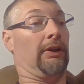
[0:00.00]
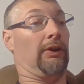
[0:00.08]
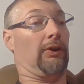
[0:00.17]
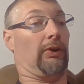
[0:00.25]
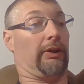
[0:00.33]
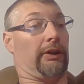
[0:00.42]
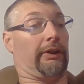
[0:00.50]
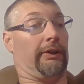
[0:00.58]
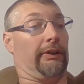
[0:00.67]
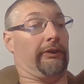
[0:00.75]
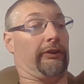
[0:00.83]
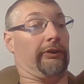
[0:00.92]
Or
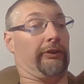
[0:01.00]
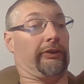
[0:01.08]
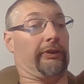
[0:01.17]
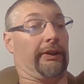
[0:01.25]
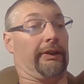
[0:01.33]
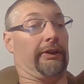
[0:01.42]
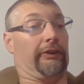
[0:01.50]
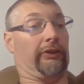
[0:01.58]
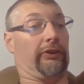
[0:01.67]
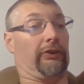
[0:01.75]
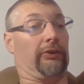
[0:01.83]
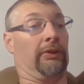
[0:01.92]
concentrated
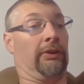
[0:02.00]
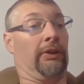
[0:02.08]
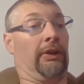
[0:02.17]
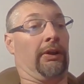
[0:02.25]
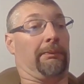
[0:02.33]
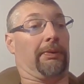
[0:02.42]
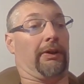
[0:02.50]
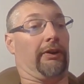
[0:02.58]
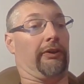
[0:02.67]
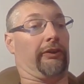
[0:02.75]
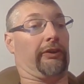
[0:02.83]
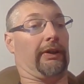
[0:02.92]
to
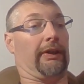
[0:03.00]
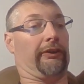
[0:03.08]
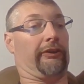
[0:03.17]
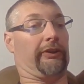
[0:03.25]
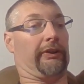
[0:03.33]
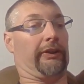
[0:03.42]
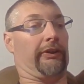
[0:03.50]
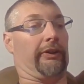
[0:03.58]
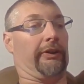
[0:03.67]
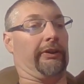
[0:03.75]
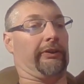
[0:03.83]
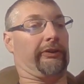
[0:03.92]
pose a
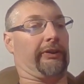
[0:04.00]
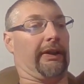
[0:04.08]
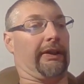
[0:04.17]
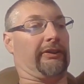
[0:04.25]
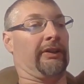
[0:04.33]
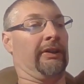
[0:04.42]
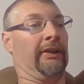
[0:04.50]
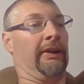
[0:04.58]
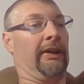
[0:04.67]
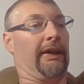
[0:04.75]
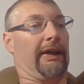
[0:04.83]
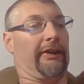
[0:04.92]
security threat
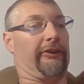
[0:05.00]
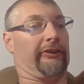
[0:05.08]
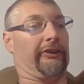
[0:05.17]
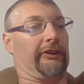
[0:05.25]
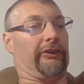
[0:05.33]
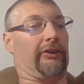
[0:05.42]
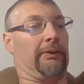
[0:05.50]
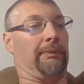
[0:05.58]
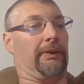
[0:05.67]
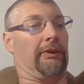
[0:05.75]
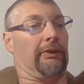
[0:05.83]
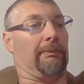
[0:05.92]
as
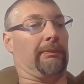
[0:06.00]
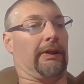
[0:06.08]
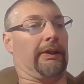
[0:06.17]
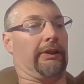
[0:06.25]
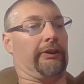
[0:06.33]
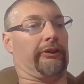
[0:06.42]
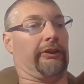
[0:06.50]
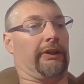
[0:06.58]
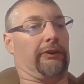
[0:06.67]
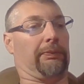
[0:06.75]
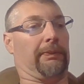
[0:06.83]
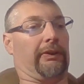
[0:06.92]
determined by the
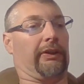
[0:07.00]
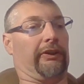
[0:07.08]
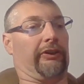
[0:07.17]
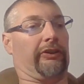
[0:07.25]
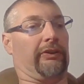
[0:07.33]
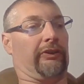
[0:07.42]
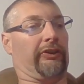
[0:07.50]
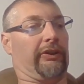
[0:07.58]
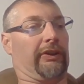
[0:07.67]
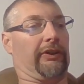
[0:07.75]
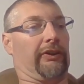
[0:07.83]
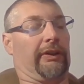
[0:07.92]
Transportation
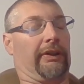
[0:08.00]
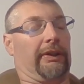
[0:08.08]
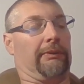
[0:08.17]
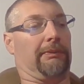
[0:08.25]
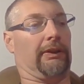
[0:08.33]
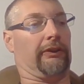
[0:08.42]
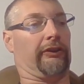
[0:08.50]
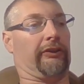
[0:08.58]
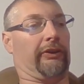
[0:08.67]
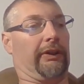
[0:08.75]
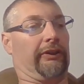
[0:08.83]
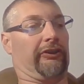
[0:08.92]
Security
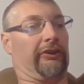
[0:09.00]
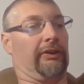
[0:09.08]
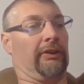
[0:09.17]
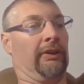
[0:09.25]
Administration.